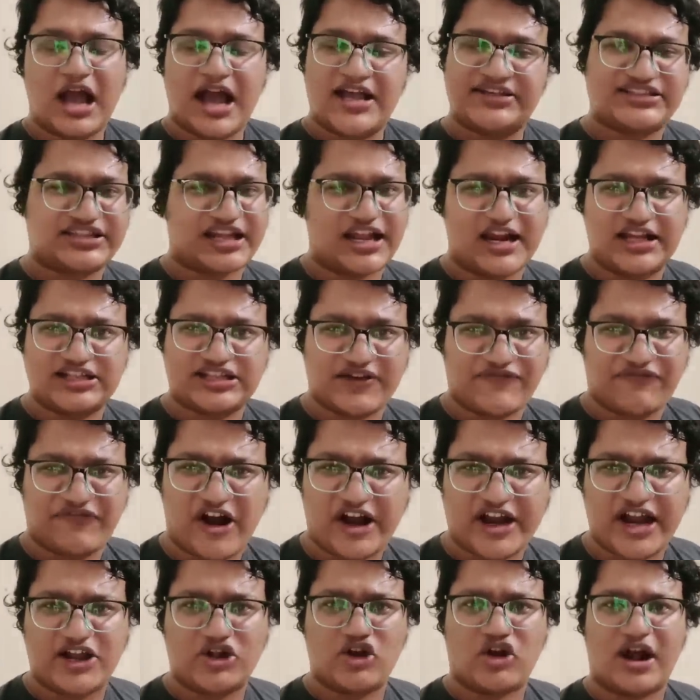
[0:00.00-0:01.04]
I seriously
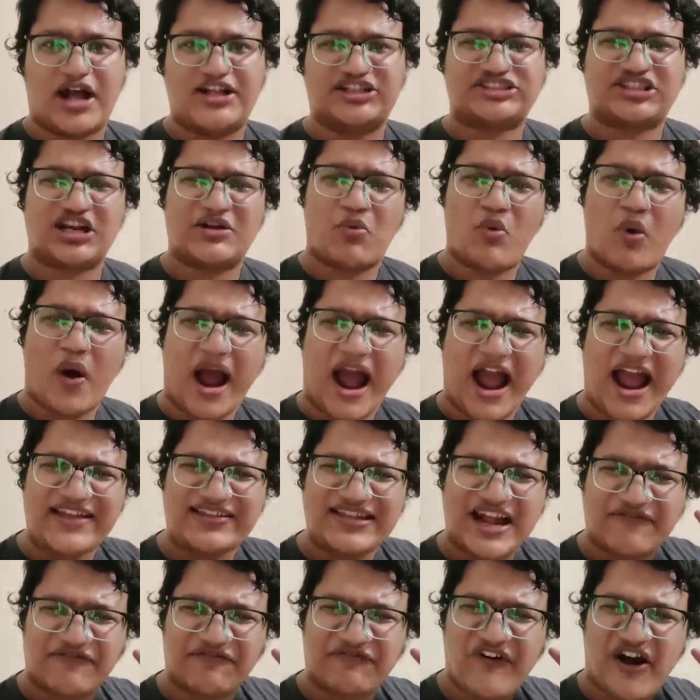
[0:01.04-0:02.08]
fucking don't understand. Why
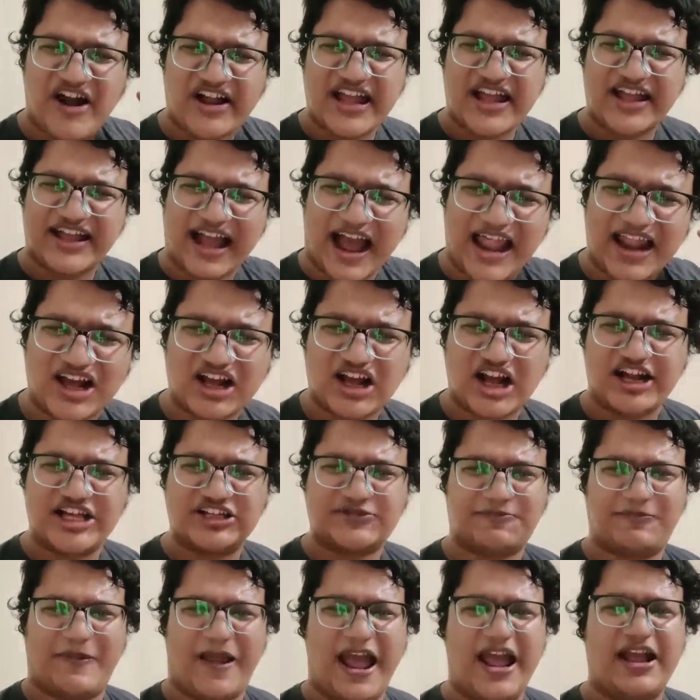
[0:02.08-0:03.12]
that fucking Gallagher
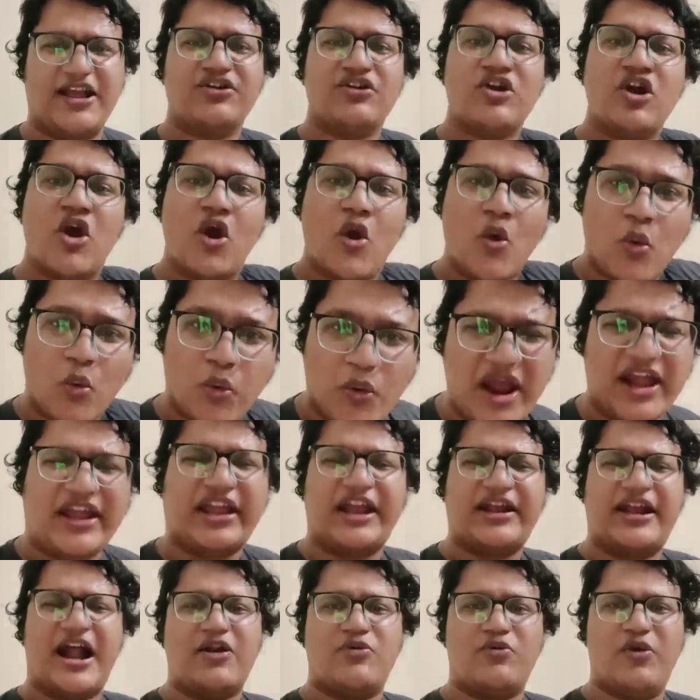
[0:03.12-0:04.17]
is playing week
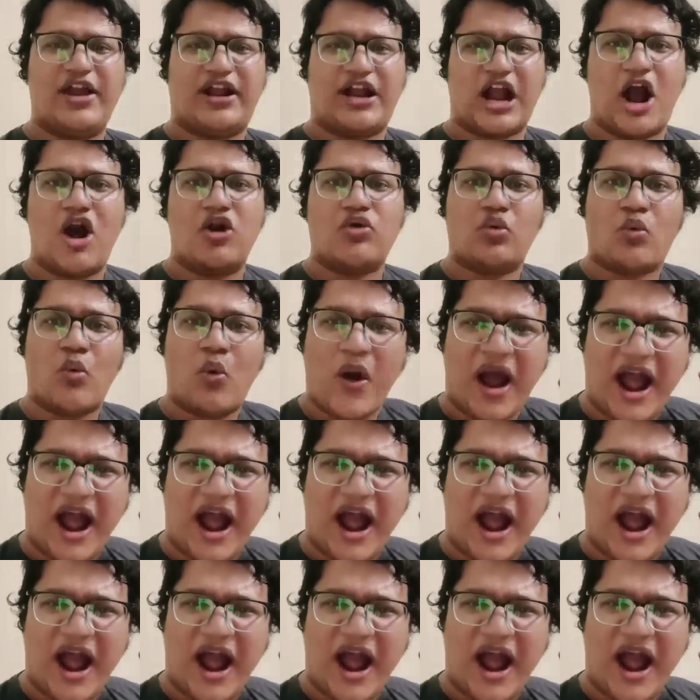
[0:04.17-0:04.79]
in and week out?